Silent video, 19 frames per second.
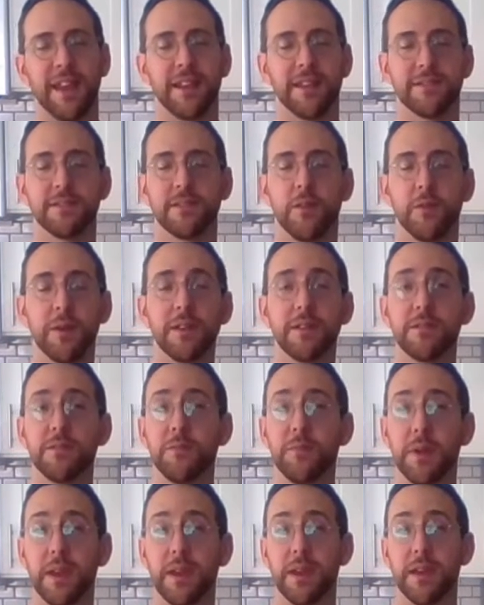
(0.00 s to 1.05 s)
and it's going to
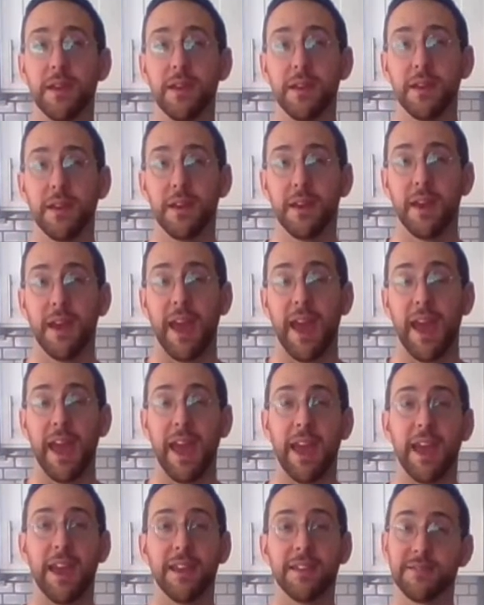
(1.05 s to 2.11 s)
be
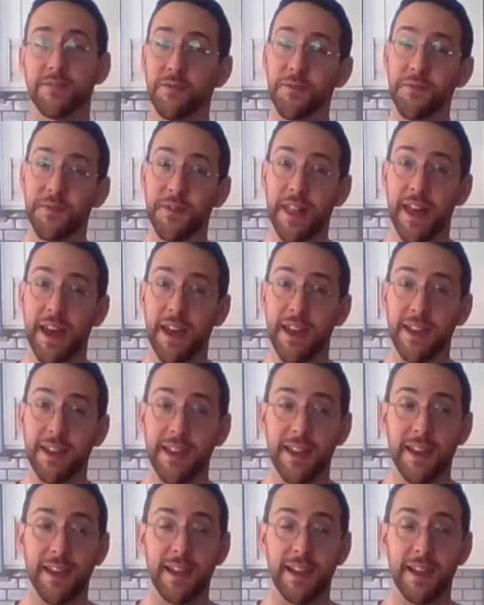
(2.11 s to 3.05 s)
a soufflé.